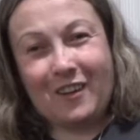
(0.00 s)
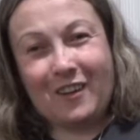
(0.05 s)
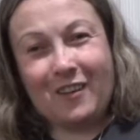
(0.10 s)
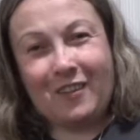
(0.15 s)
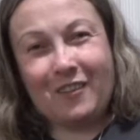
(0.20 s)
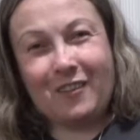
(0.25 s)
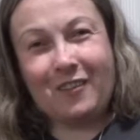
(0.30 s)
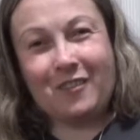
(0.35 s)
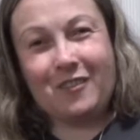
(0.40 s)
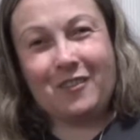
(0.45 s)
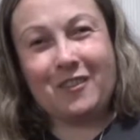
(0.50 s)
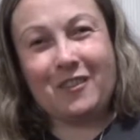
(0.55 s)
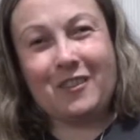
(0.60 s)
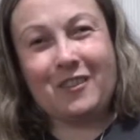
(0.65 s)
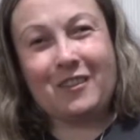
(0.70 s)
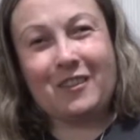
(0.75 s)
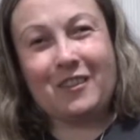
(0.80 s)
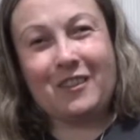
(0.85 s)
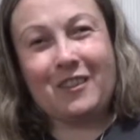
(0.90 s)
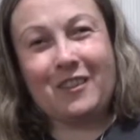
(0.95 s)
to
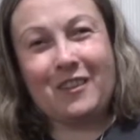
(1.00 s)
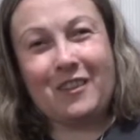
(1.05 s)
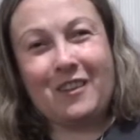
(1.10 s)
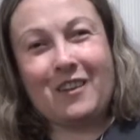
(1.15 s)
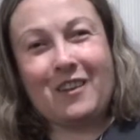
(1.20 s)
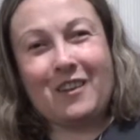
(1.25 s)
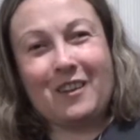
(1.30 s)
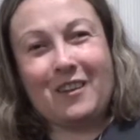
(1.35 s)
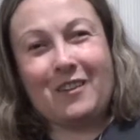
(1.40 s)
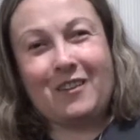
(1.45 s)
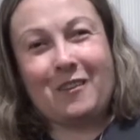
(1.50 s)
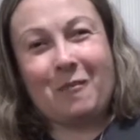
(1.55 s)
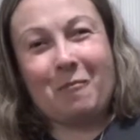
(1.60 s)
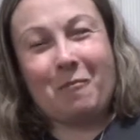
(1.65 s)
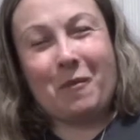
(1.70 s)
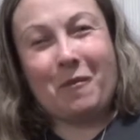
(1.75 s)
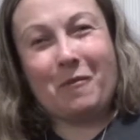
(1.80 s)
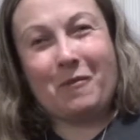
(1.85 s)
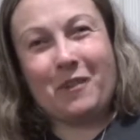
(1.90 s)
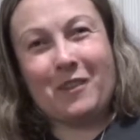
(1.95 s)
just drop
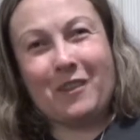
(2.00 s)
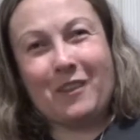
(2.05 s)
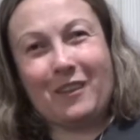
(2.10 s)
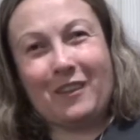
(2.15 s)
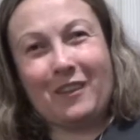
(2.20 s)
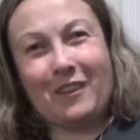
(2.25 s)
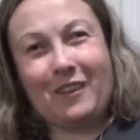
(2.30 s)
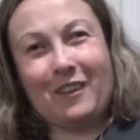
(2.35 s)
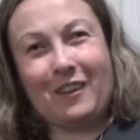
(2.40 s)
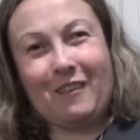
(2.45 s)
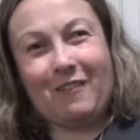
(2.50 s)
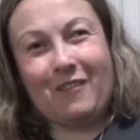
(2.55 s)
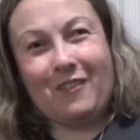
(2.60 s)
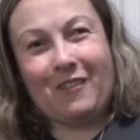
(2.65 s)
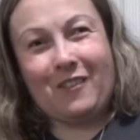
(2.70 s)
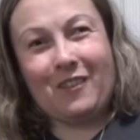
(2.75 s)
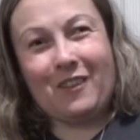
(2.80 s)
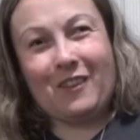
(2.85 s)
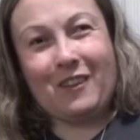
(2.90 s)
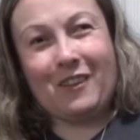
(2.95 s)
everything that I'm
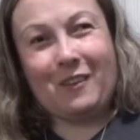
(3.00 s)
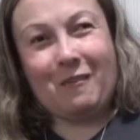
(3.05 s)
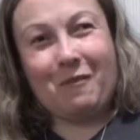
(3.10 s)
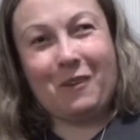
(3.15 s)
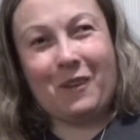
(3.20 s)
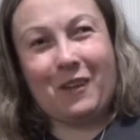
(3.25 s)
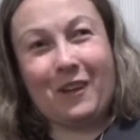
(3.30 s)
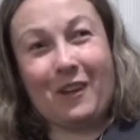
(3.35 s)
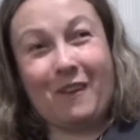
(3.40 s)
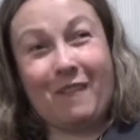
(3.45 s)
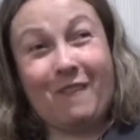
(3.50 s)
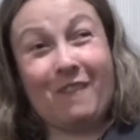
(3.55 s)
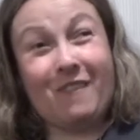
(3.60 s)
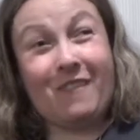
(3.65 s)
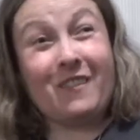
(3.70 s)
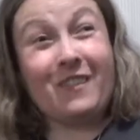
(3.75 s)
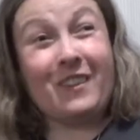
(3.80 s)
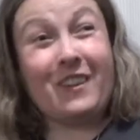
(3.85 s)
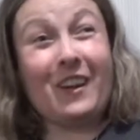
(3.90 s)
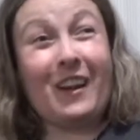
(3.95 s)
doing and
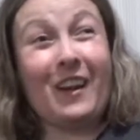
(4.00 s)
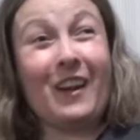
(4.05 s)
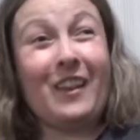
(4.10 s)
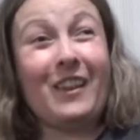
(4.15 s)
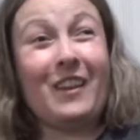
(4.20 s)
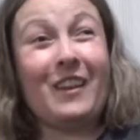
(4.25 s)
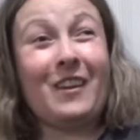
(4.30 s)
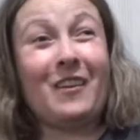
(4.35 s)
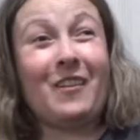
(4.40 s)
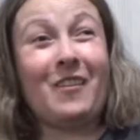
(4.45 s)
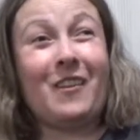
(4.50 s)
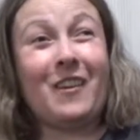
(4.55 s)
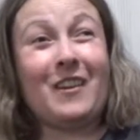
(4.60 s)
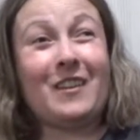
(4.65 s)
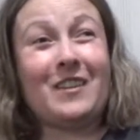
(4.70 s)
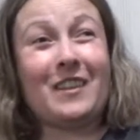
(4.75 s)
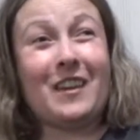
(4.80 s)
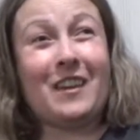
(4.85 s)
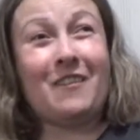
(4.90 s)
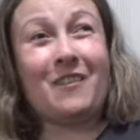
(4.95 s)
become Kylie, who
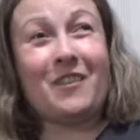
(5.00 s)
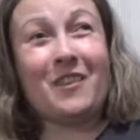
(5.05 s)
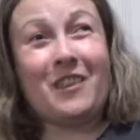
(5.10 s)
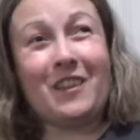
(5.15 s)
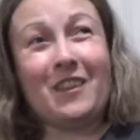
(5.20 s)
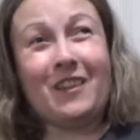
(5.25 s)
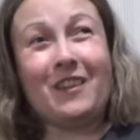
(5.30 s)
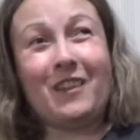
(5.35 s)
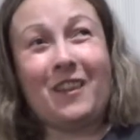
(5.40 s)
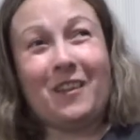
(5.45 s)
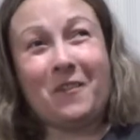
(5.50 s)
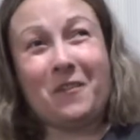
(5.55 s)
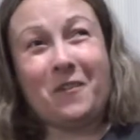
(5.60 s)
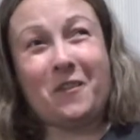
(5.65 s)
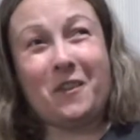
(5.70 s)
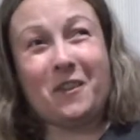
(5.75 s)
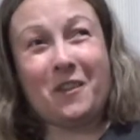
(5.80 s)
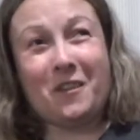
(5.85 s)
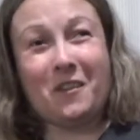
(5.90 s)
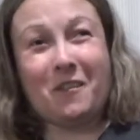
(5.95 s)
has everything done
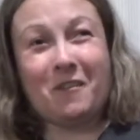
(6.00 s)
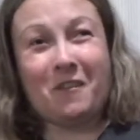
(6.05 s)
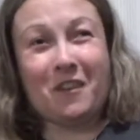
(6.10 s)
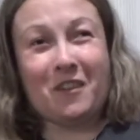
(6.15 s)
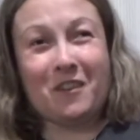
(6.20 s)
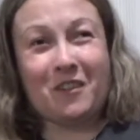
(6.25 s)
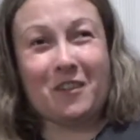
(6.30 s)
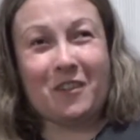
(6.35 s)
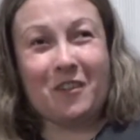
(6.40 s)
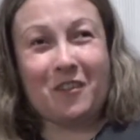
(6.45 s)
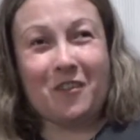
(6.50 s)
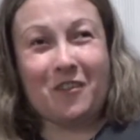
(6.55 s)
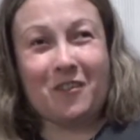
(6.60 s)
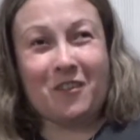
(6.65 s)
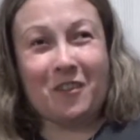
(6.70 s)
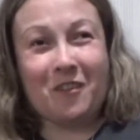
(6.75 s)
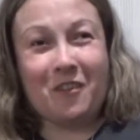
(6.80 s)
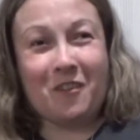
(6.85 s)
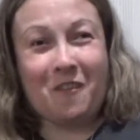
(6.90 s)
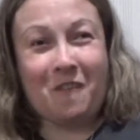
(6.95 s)
for her when she
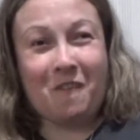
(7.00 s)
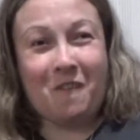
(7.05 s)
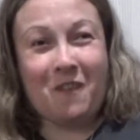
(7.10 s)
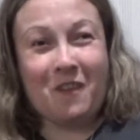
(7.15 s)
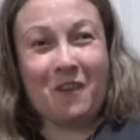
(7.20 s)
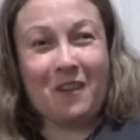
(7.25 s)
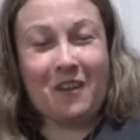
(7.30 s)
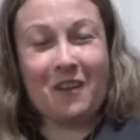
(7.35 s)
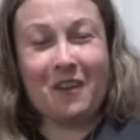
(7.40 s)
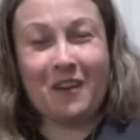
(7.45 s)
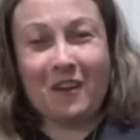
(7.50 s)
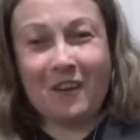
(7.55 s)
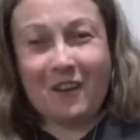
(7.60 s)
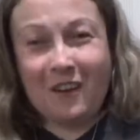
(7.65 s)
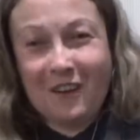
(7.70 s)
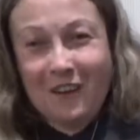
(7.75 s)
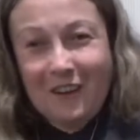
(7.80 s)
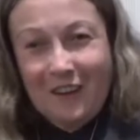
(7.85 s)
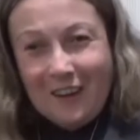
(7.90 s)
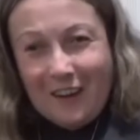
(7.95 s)
goes home
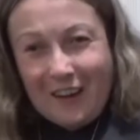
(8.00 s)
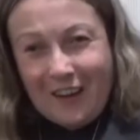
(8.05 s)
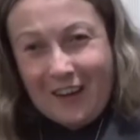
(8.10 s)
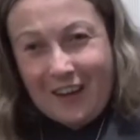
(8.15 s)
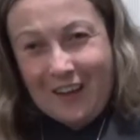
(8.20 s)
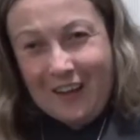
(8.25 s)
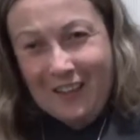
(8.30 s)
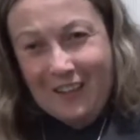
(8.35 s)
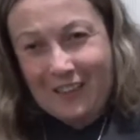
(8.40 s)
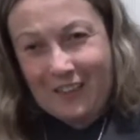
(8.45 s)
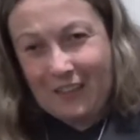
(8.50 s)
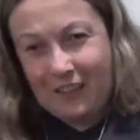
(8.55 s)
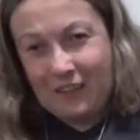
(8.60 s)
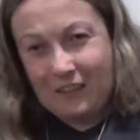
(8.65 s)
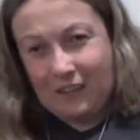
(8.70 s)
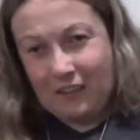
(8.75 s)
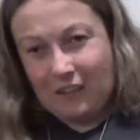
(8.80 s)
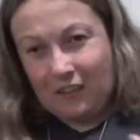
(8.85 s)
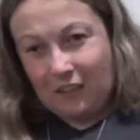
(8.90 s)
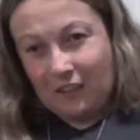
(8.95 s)
and
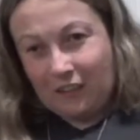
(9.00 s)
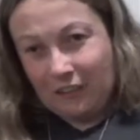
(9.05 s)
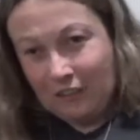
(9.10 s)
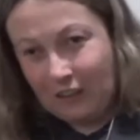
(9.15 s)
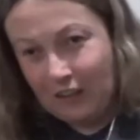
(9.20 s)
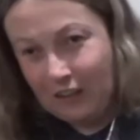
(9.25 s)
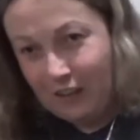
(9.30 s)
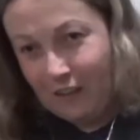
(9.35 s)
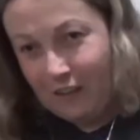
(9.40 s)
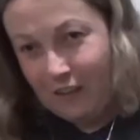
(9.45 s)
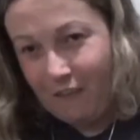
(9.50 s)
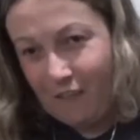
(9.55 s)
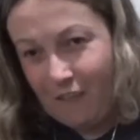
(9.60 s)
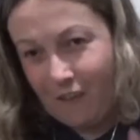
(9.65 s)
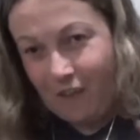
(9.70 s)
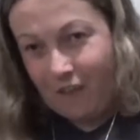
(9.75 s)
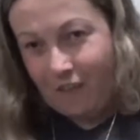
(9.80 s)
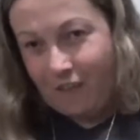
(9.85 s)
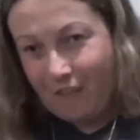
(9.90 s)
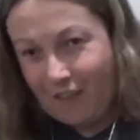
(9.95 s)
has a kid. I'm
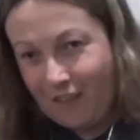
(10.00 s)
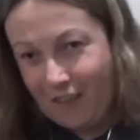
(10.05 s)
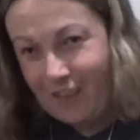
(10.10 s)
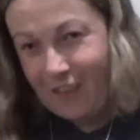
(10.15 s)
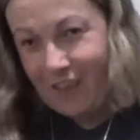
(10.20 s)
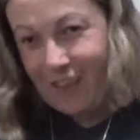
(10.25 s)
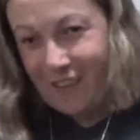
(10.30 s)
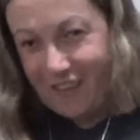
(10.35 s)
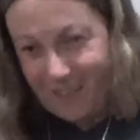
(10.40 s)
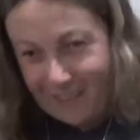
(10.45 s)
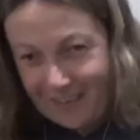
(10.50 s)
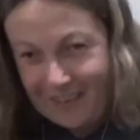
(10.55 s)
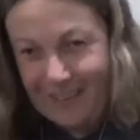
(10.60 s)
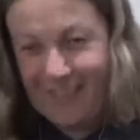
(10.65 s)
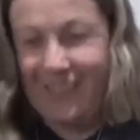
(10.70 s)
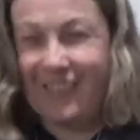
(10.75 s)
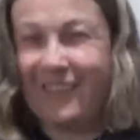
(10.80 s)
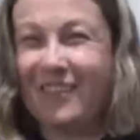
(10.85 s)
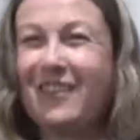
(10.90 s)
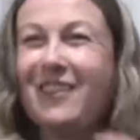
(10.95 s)
not a mother,
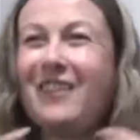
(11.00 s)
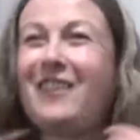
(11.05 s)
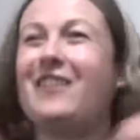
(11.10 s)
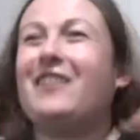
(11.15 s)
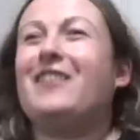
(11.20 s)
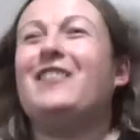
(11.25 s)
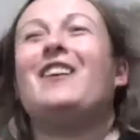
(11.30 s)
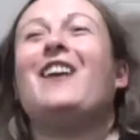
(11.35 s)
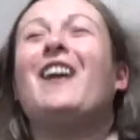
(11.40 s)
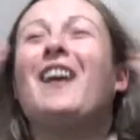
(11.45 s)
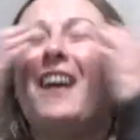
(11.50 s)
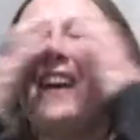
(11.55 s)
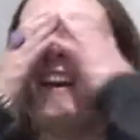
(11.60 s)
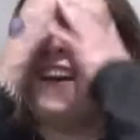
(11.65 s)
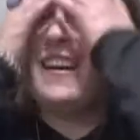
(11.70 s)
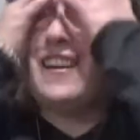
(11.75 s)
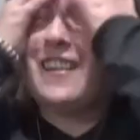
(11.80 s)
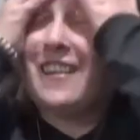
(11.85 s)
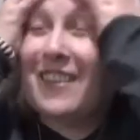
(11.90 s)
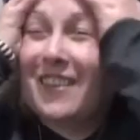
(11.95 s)
and
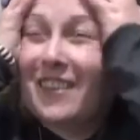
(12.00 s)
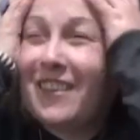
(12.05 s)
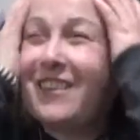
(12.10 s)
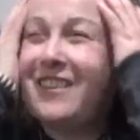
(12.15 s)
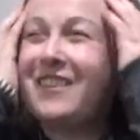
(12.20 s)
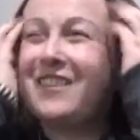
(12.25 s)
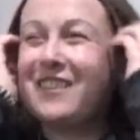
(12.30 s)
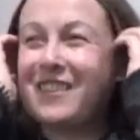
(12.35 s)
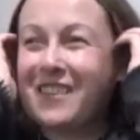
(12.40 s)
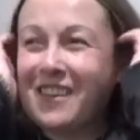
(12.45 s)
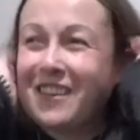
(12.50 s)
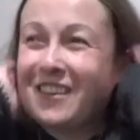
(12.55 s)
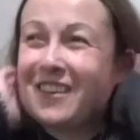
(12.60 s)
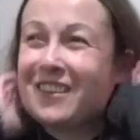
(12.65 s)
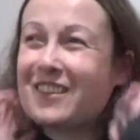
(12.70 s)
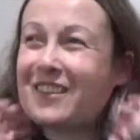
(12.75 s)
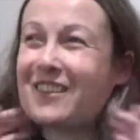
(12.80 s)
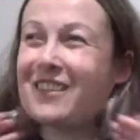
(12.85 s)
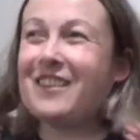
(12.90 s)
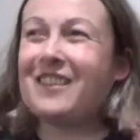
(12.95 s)
yeah, it's
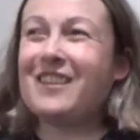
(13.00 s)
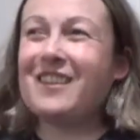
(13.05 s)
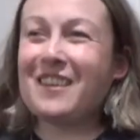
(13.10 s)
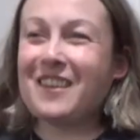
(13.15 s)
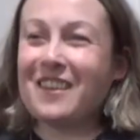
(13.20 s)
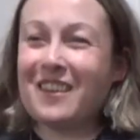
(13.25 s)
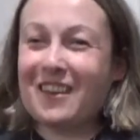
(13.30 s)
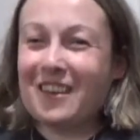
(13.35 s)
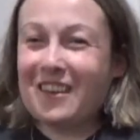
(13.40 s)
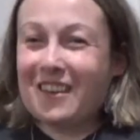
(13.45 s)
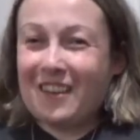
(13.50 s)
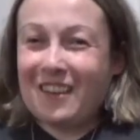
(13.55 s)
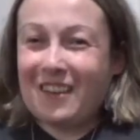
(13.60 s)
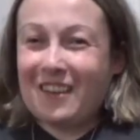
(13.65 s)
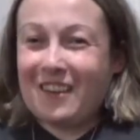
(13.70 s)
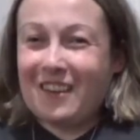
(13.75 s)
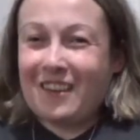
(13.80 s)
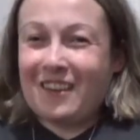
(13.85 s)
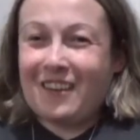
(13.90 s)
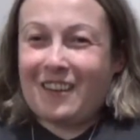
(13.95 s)
just,
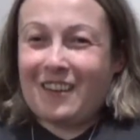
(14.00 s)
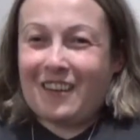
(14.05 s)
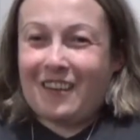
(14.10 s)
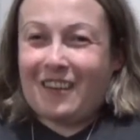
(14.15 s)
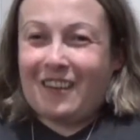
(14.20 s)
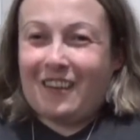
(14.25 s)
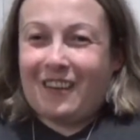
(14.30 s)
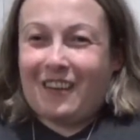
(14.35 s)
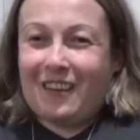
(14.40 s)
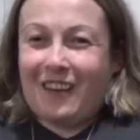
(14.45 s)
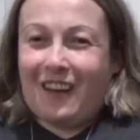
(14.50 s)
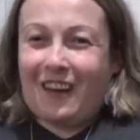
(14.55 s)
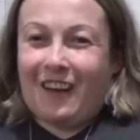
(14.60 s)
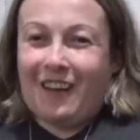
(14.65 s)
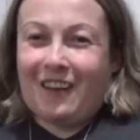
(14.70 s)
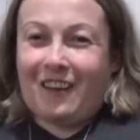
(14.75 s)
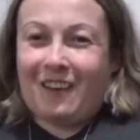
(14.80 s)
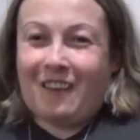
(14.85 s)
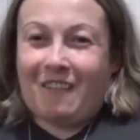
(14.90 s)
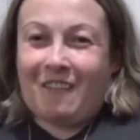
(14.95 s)
I
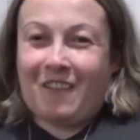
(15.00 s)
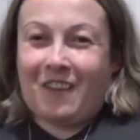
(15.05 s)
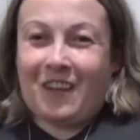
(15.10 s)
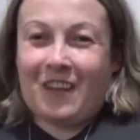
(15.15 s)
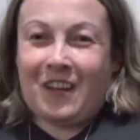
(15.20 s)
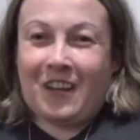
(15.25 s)
am